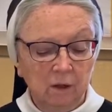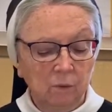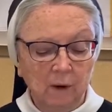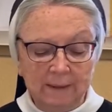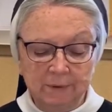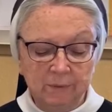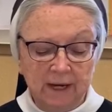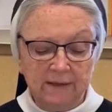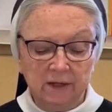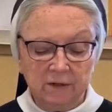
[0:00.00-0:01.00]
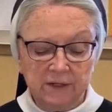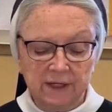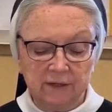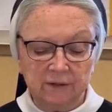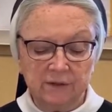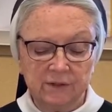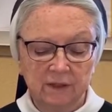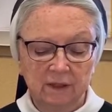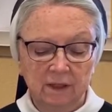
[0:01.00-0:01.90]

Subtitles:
Wipe away their tears